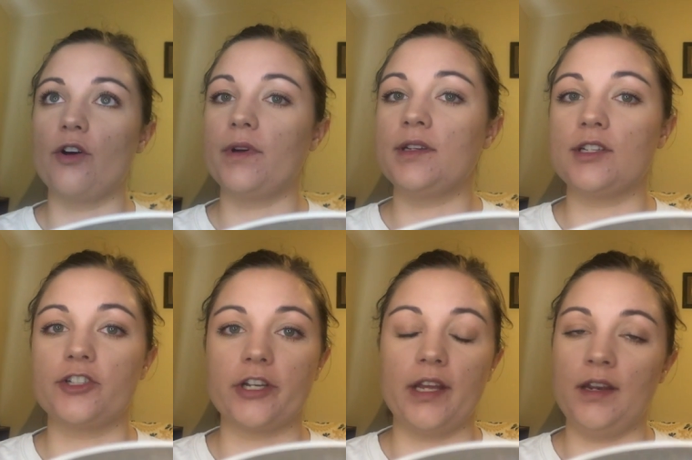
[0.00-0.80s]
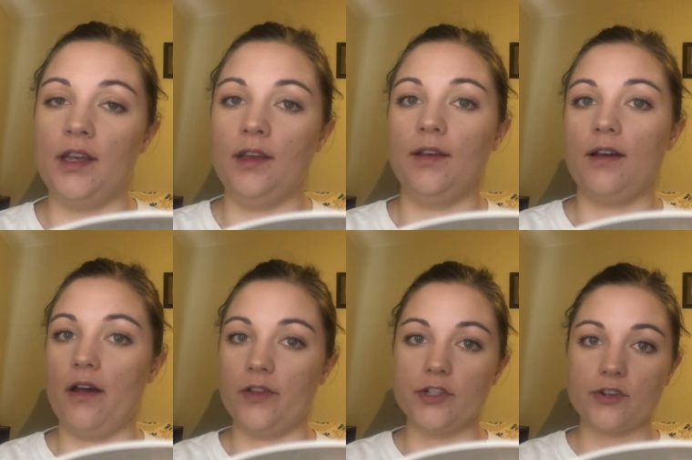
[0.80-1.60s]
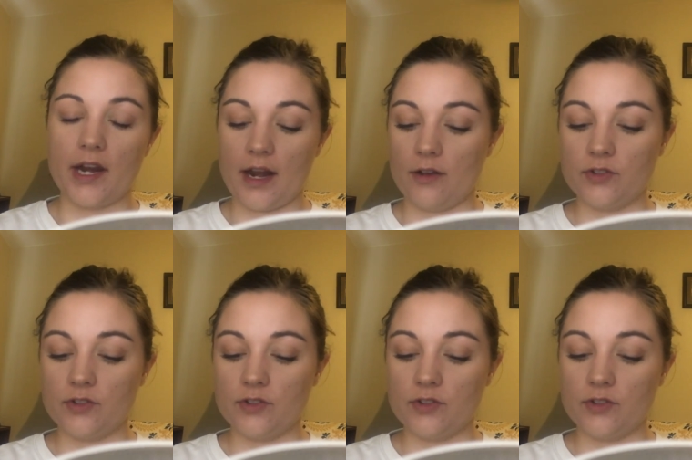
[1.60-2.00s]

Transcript: so into shiny colors right now.